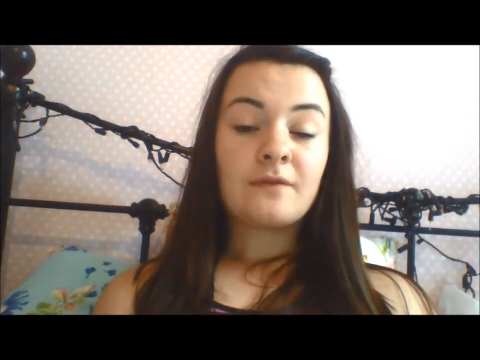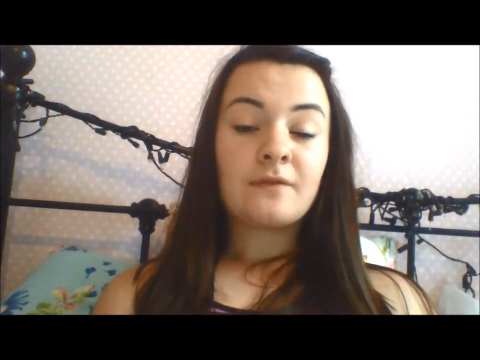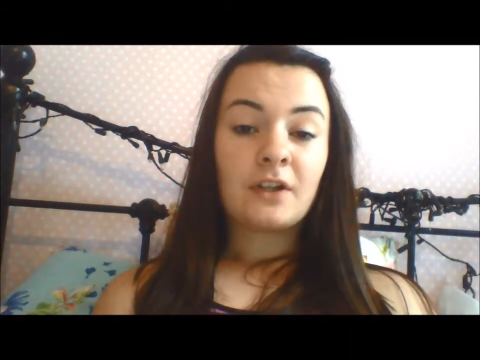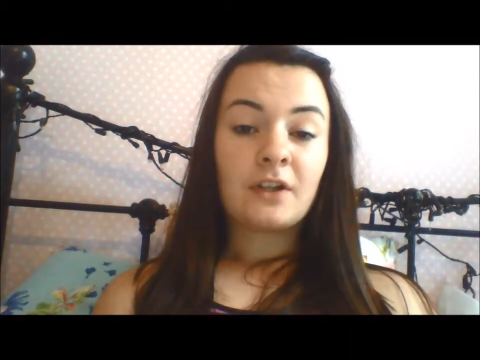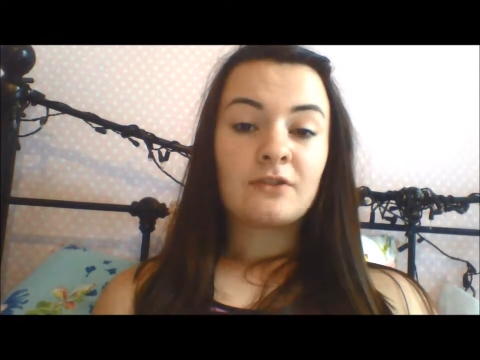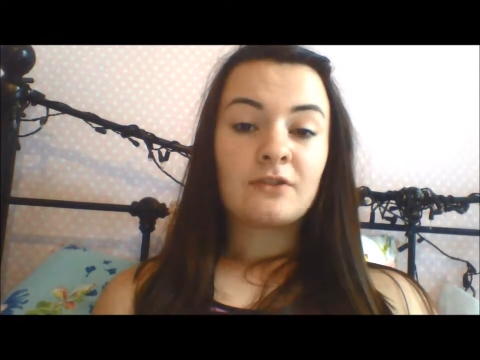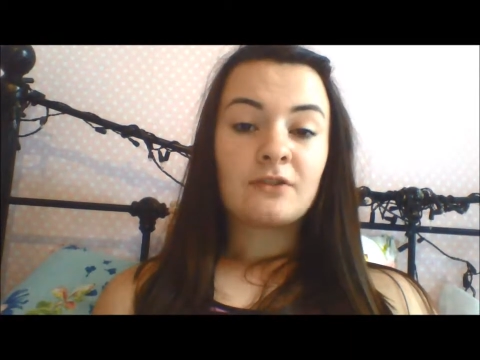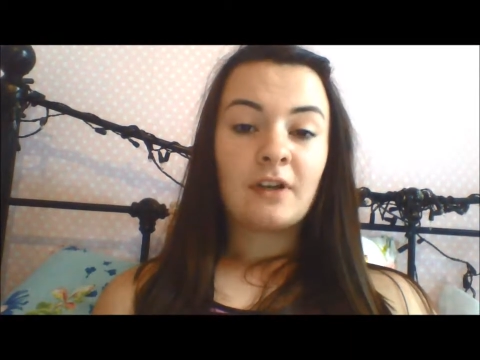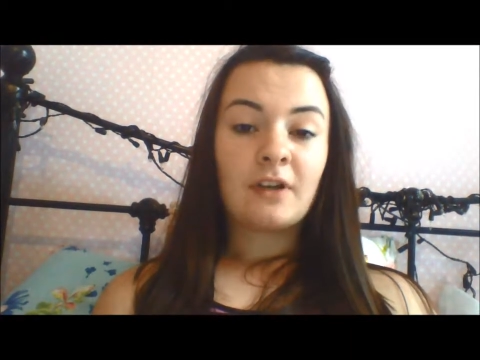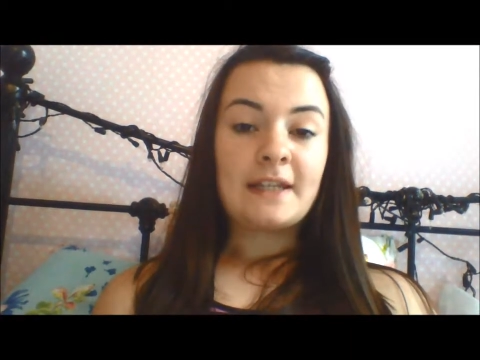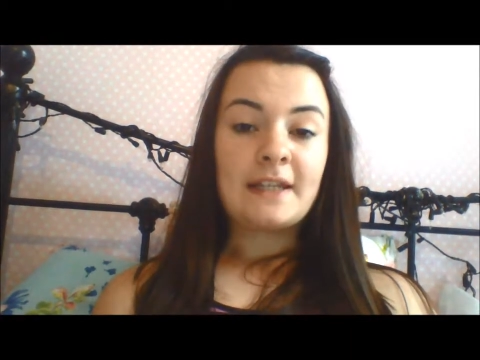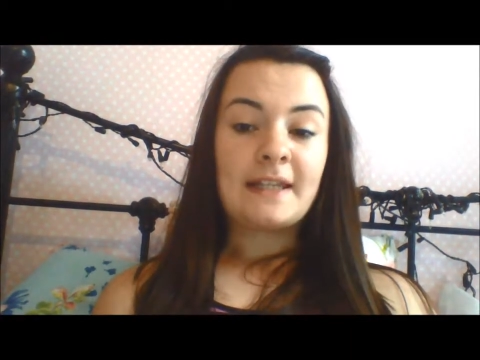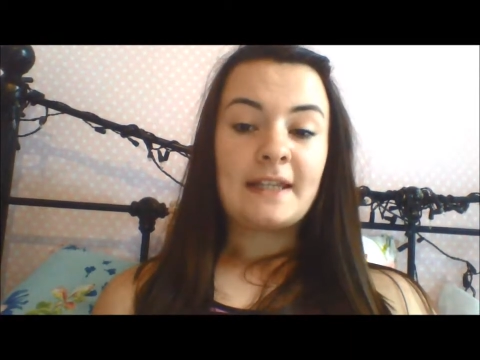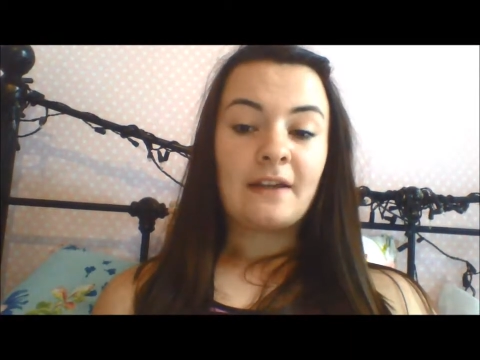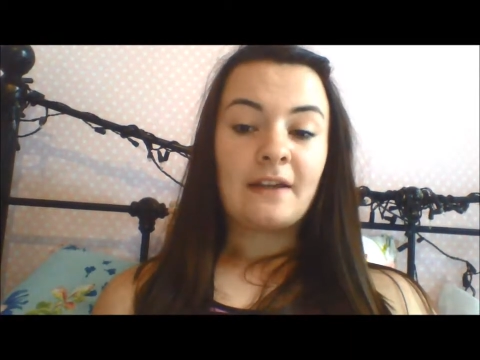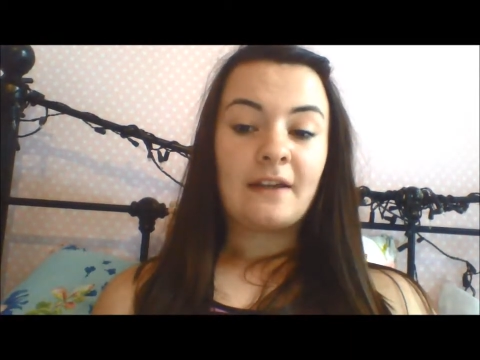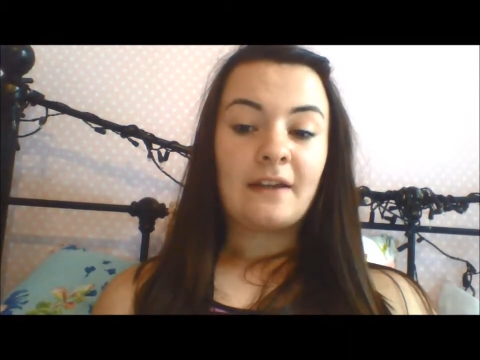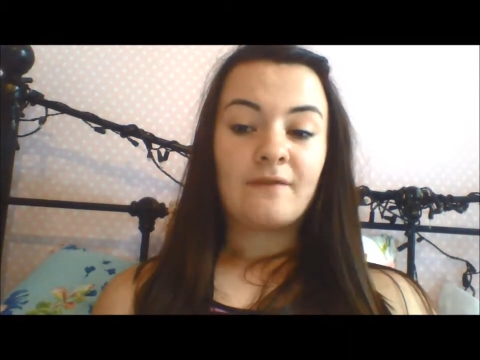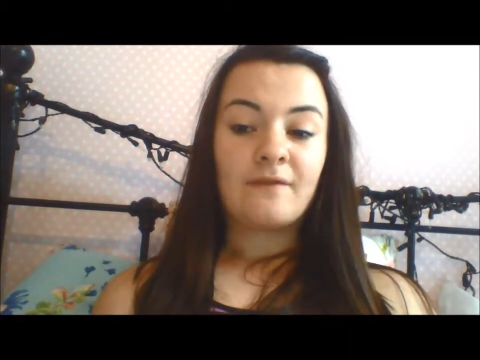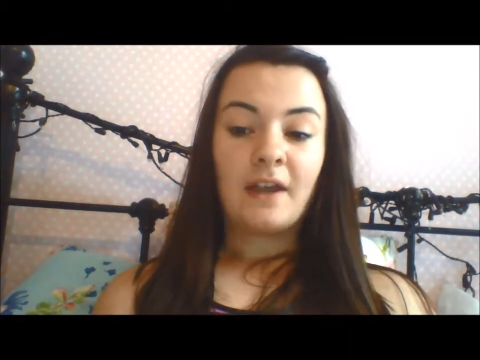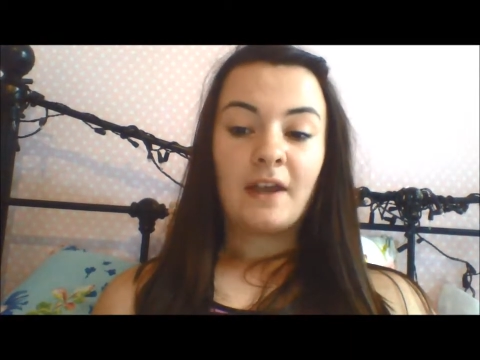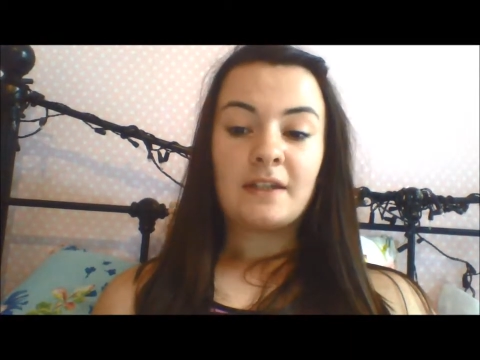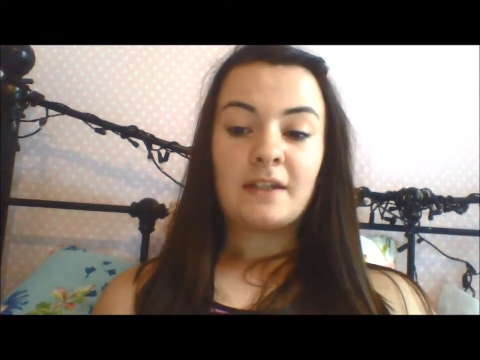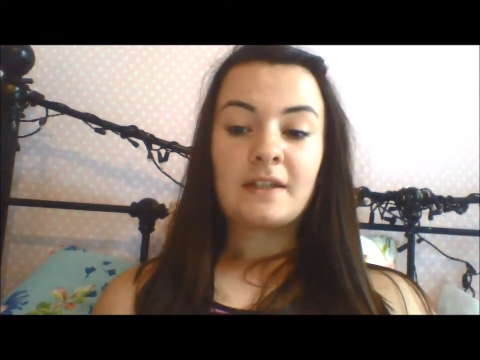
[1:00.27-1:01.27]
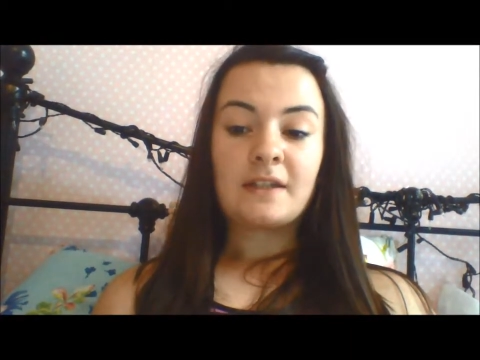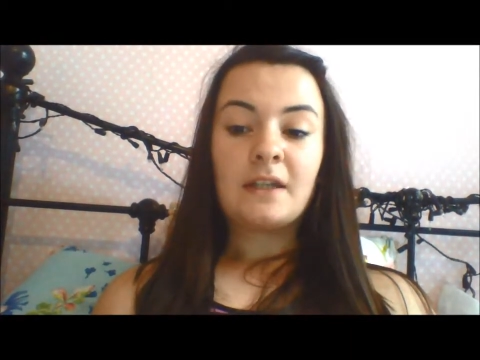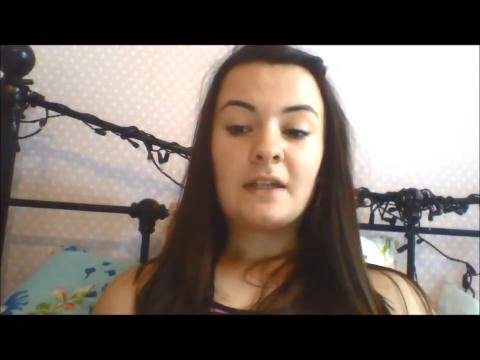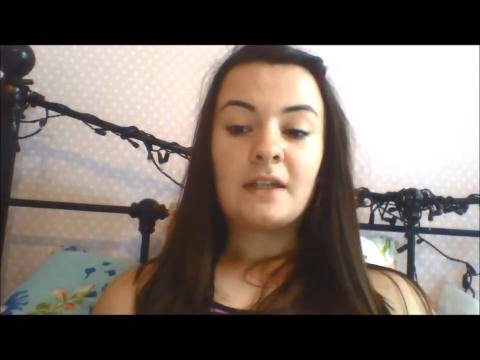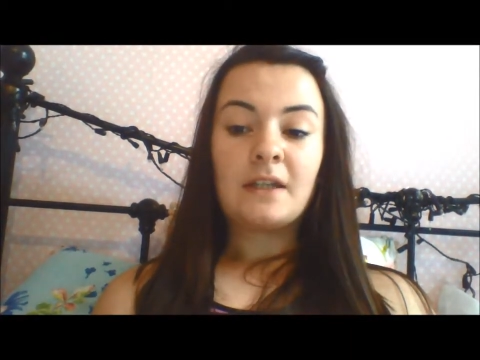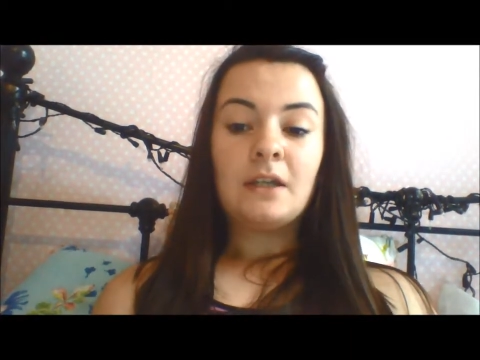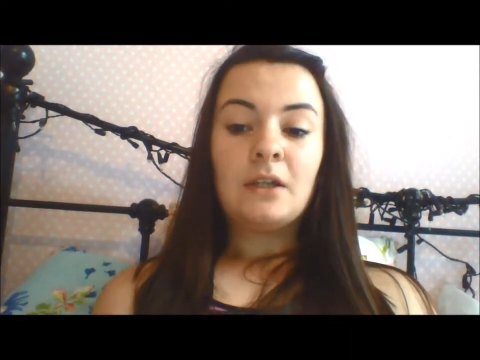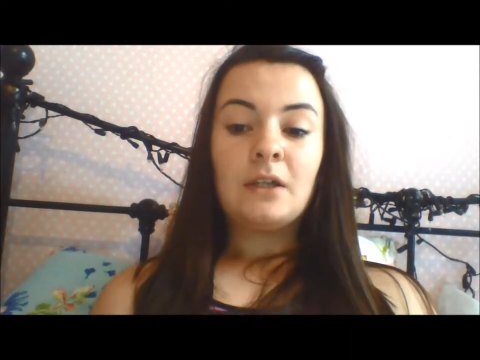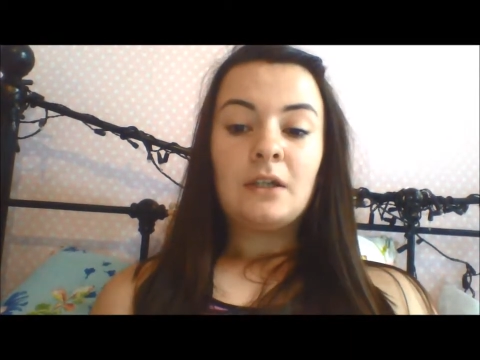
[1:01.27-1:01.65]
fundraising event